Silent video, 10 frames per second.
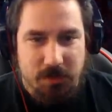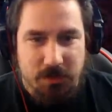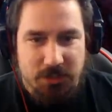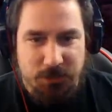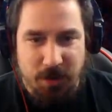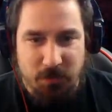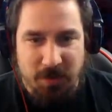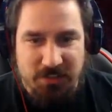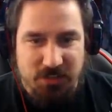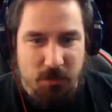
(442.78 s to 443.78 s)

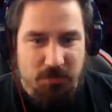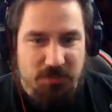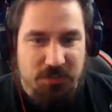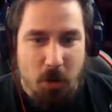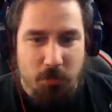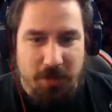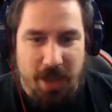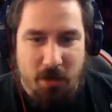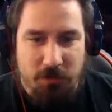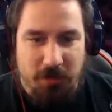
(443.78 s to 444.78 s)
Spider-Man's numbers don't
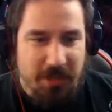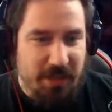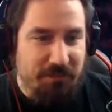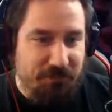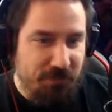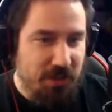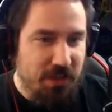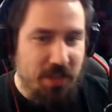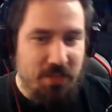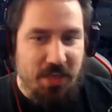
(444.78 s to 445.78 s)
count if
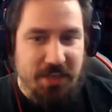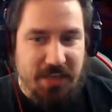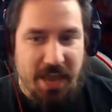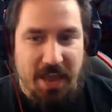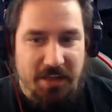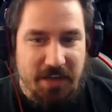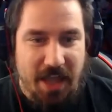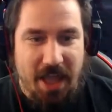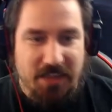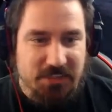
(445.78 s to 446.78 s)
they can't
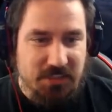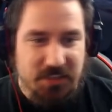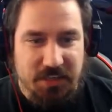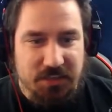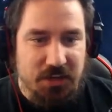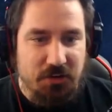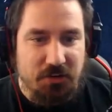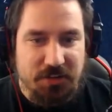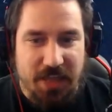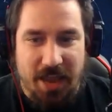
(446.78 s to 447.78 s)
actually get there
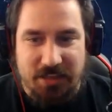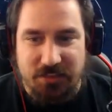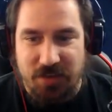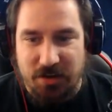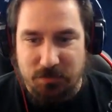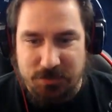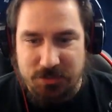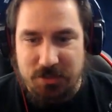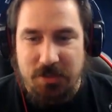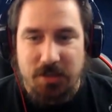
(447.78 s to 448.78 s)
and attack the Venoms.
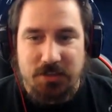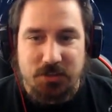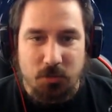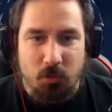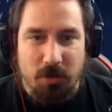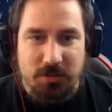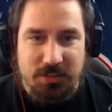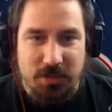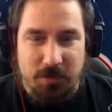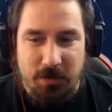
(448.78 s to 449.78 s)
So the ones
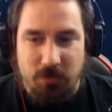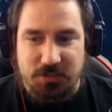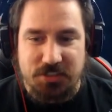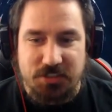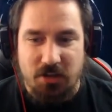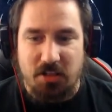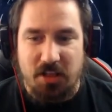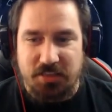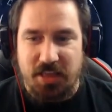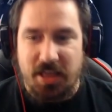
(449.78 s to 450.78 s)
in the middle stuck
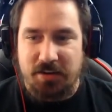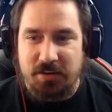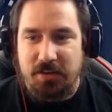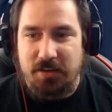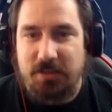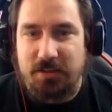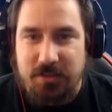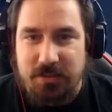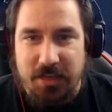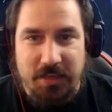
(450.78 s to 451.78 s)
like that,
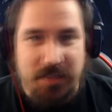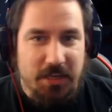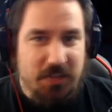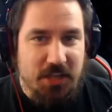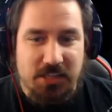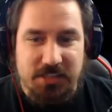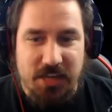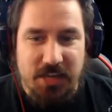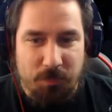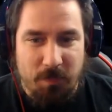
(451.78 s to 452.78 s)
it doesn't
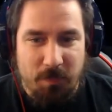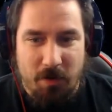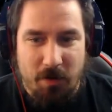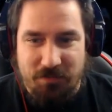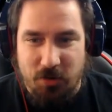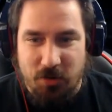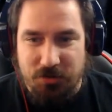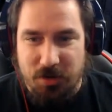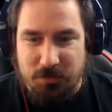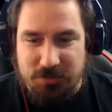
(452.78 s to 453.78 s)
help them out having all
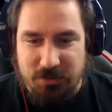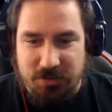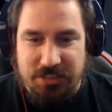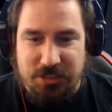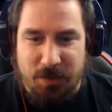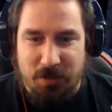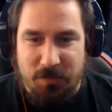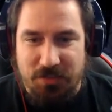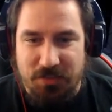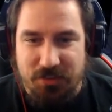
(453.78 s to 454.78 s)
the numbers. Look at these
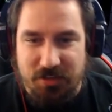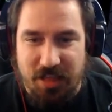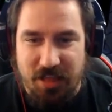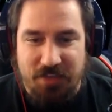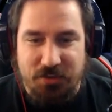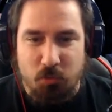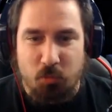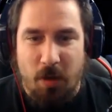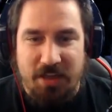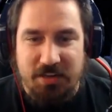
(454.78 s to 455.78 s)
Spider-Men. They're in a line. They're
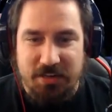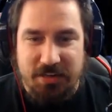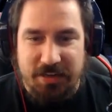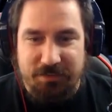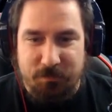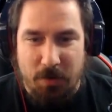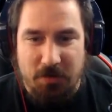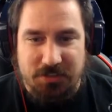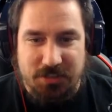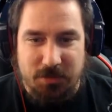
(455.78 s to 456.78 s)
waiting to get
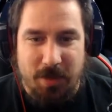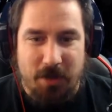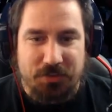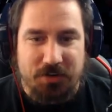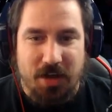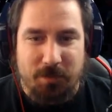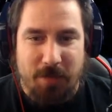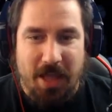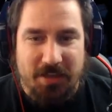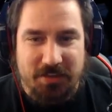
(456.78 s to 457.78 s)
punched in the mouth and knocked back.